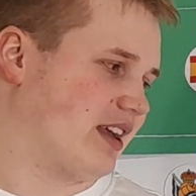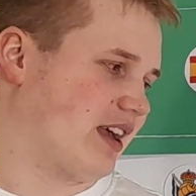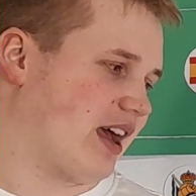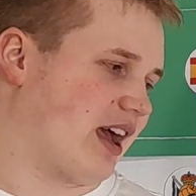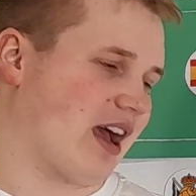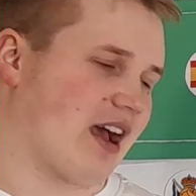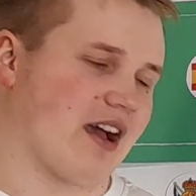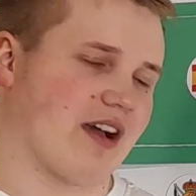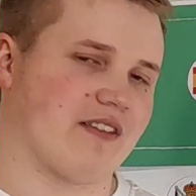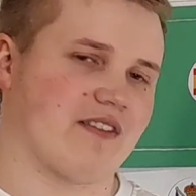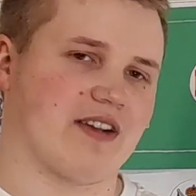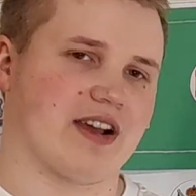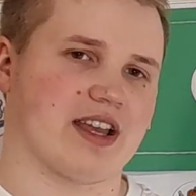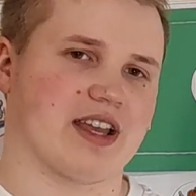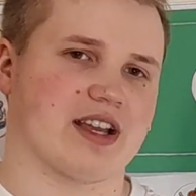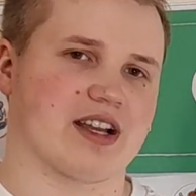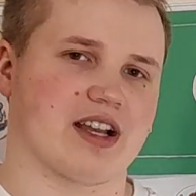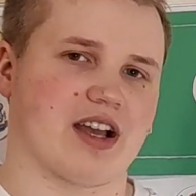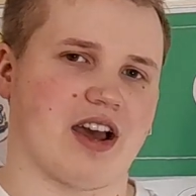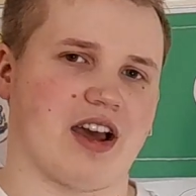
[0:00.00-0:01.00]

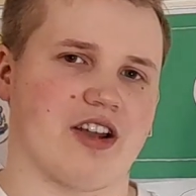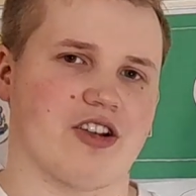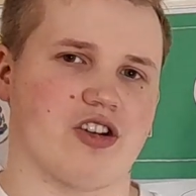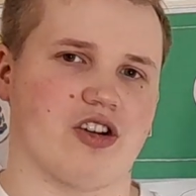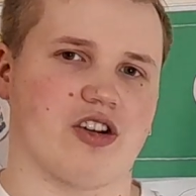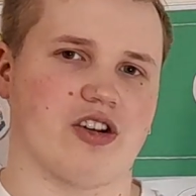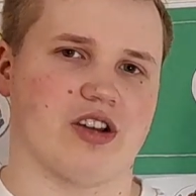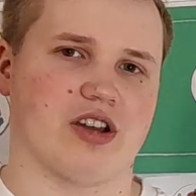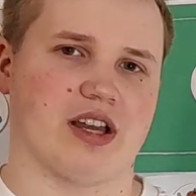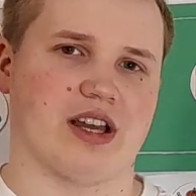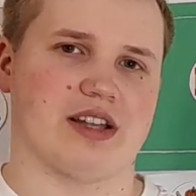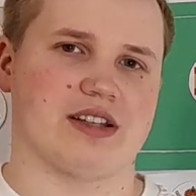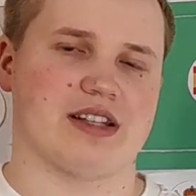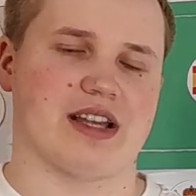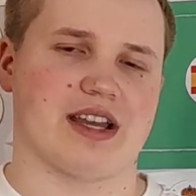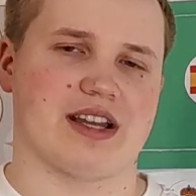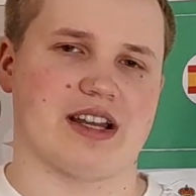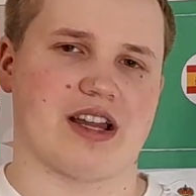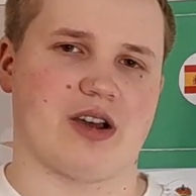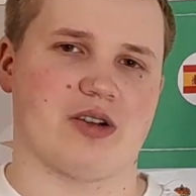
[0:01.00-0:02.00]
Vallecano,
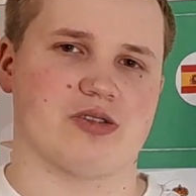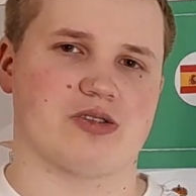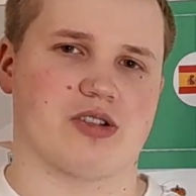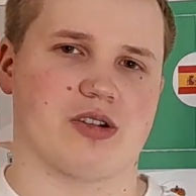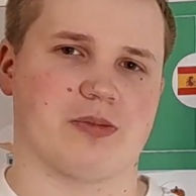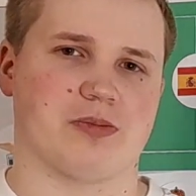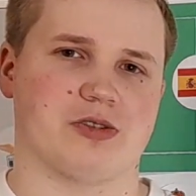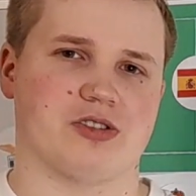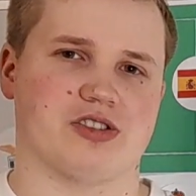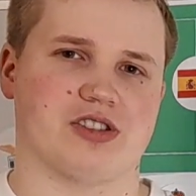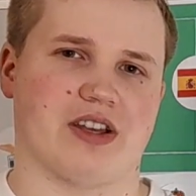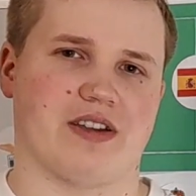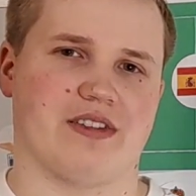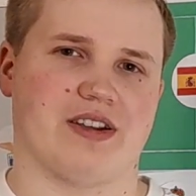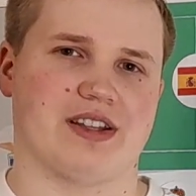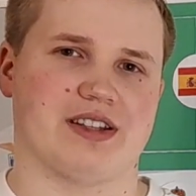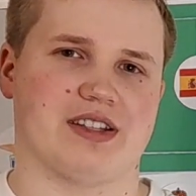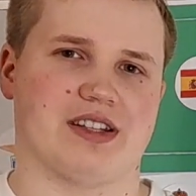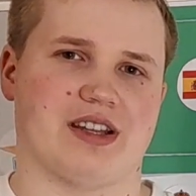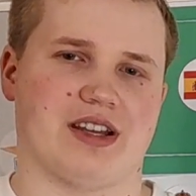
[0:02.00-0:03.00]
they now drop to
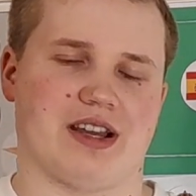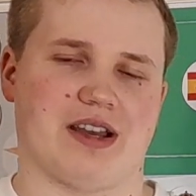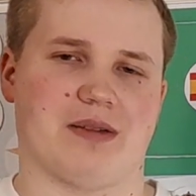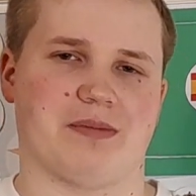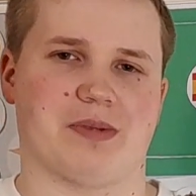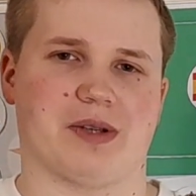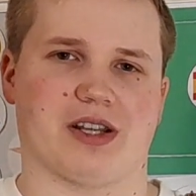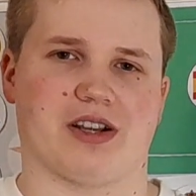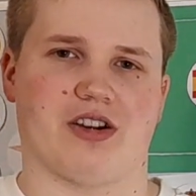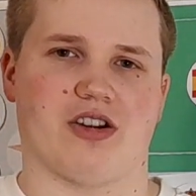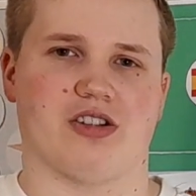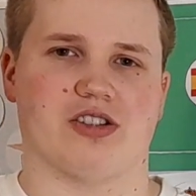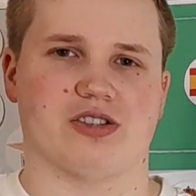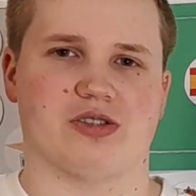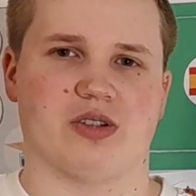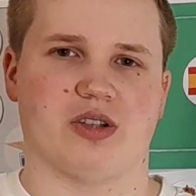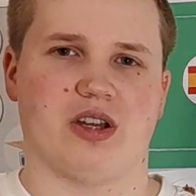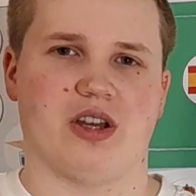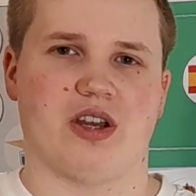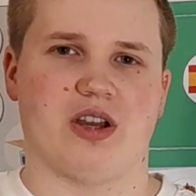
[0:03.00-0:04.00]
7th
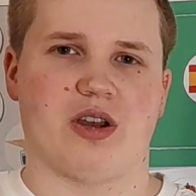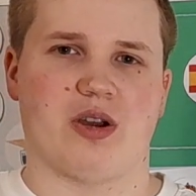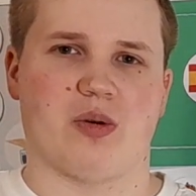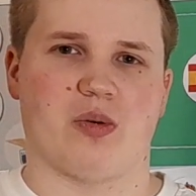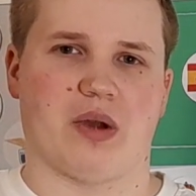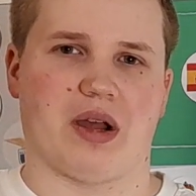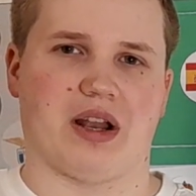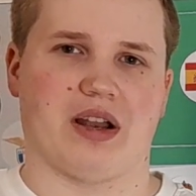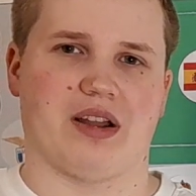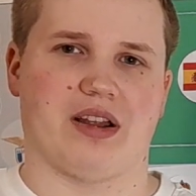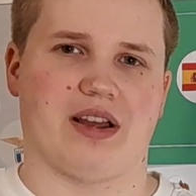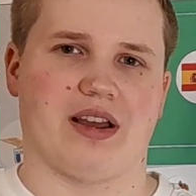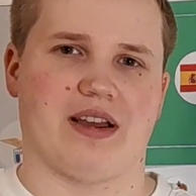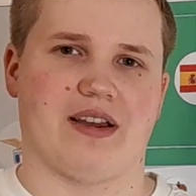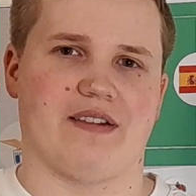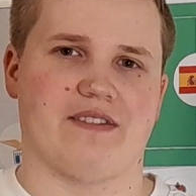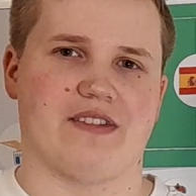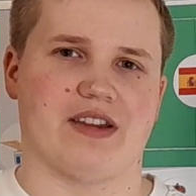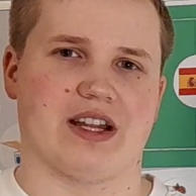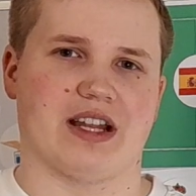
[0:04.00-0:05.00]
because,
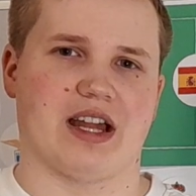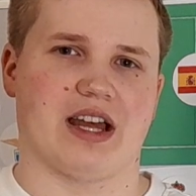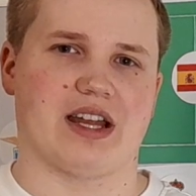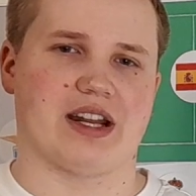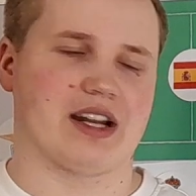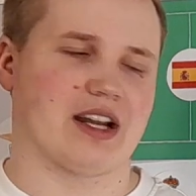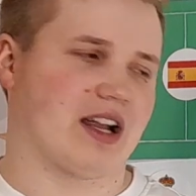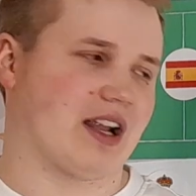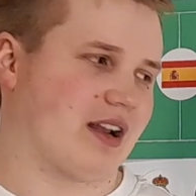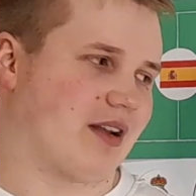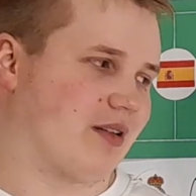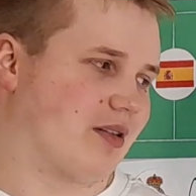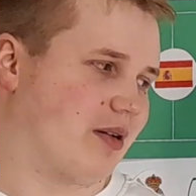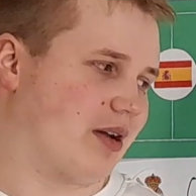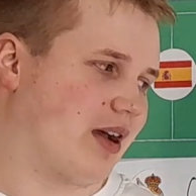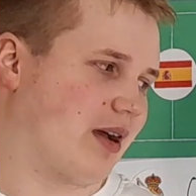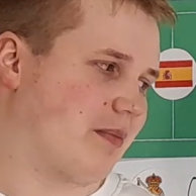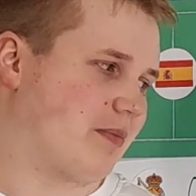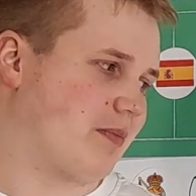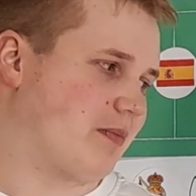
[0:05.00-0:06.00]
Villarreal
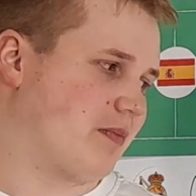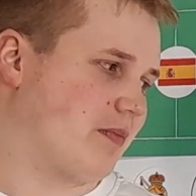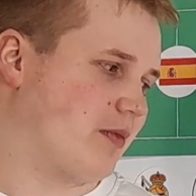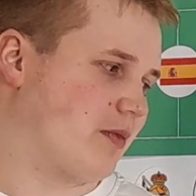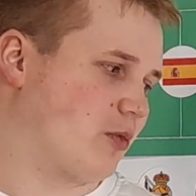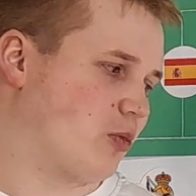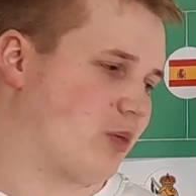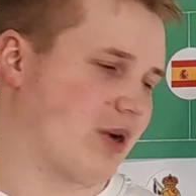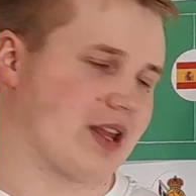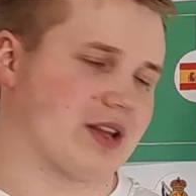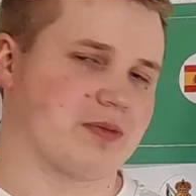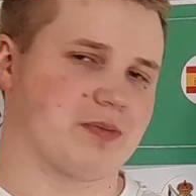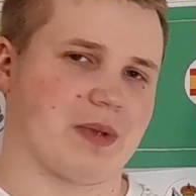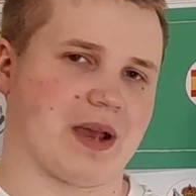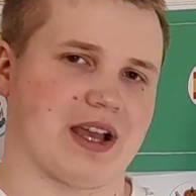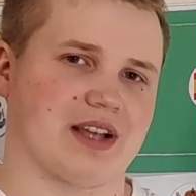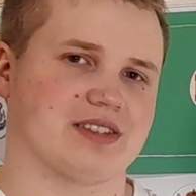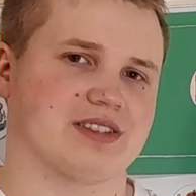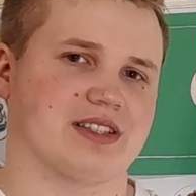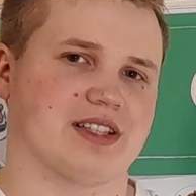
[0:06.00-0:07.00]
went
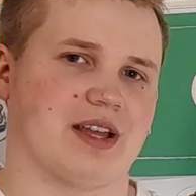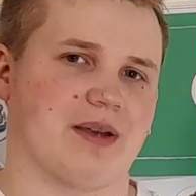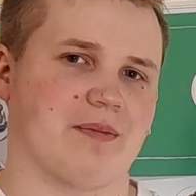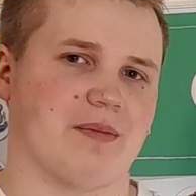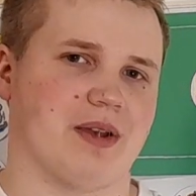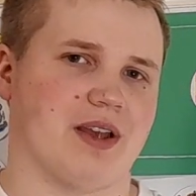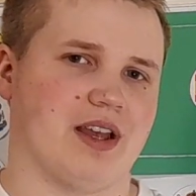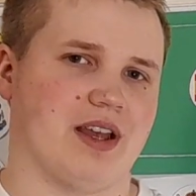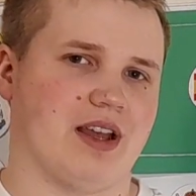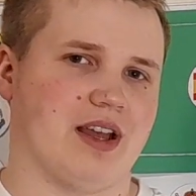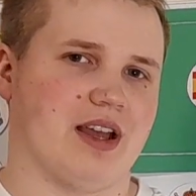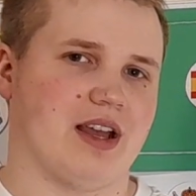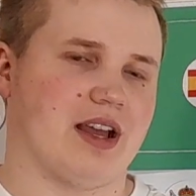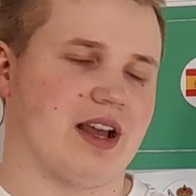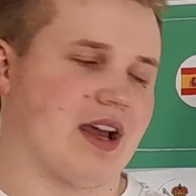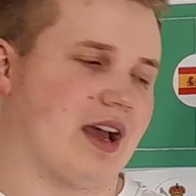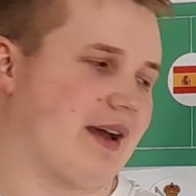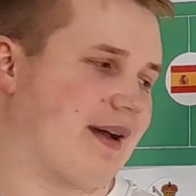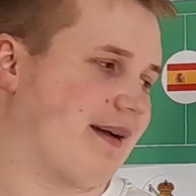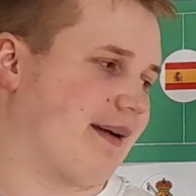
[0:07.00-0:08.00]
past them.
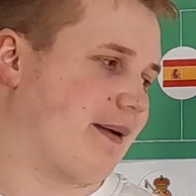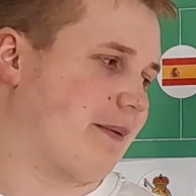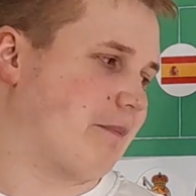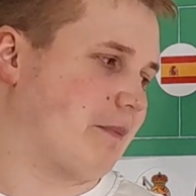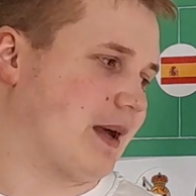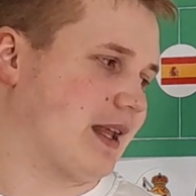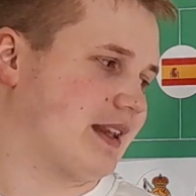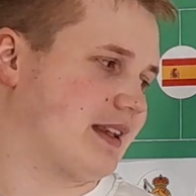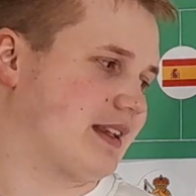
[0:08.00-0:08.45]
I